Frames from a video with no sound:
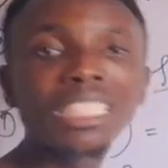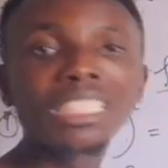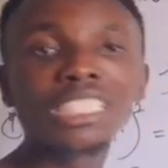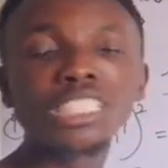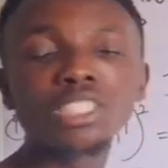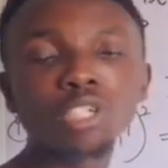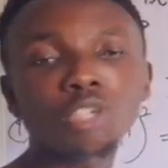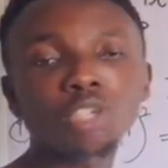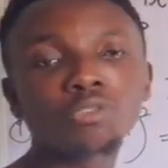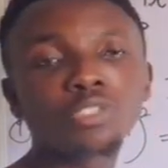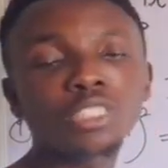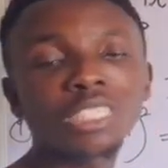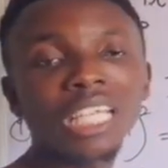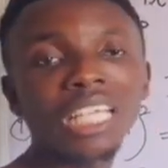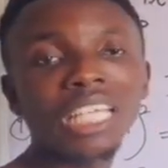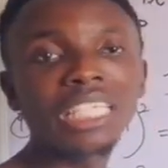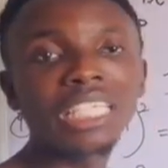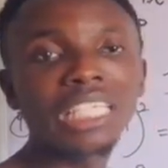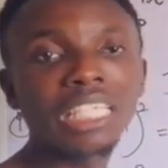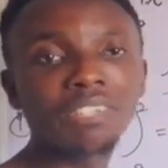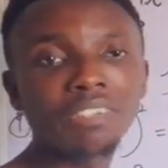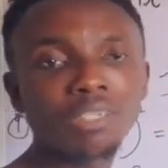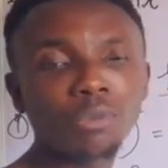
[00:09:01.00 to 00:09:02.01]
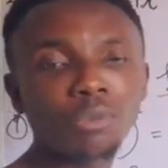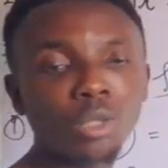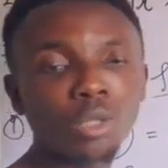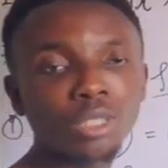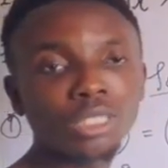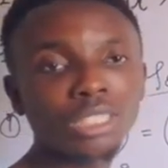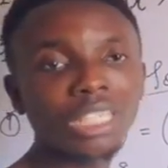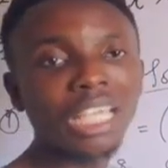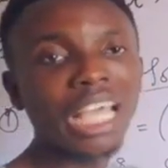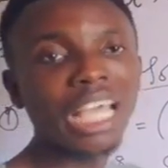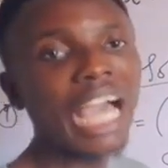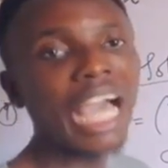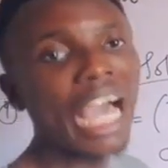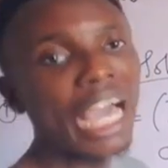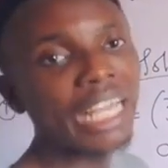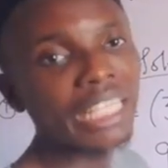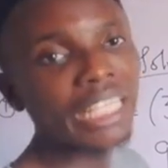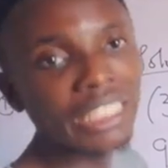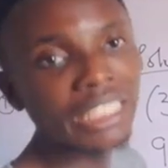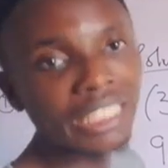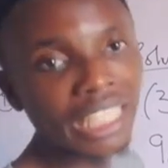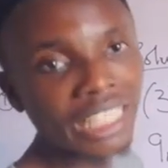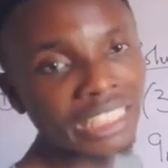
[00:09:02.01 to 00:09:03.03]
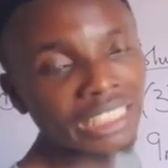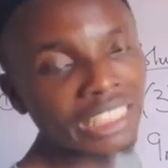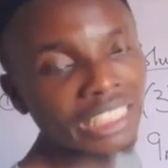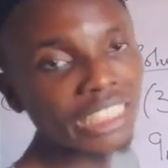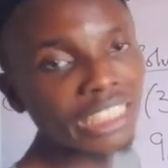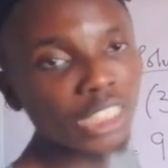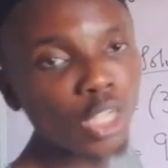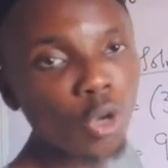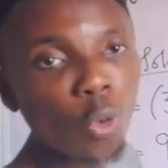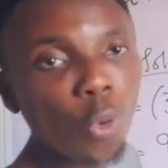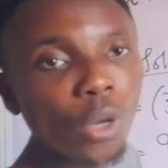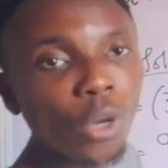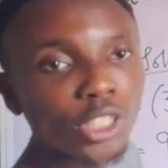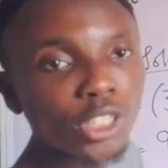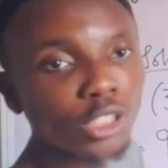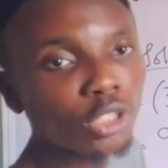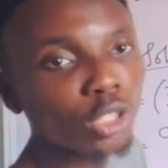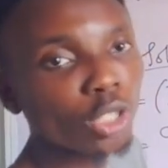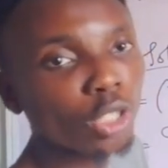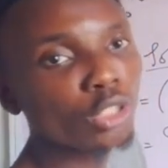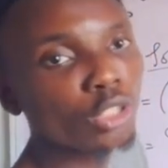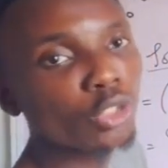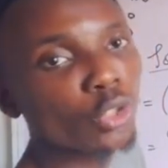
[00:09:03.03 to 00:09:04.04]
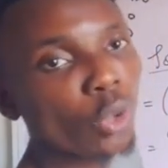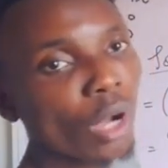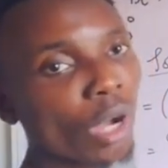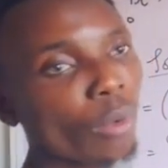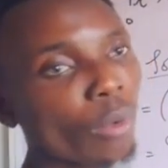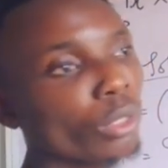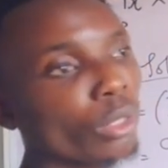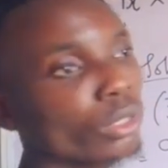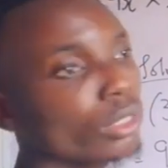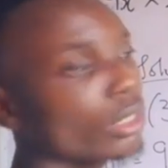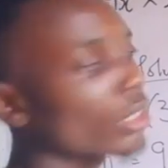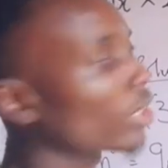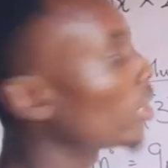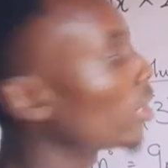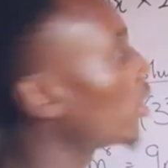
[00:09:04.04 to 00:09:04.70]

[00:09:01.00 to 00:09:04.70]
it is officially given what? An index in the question you are what?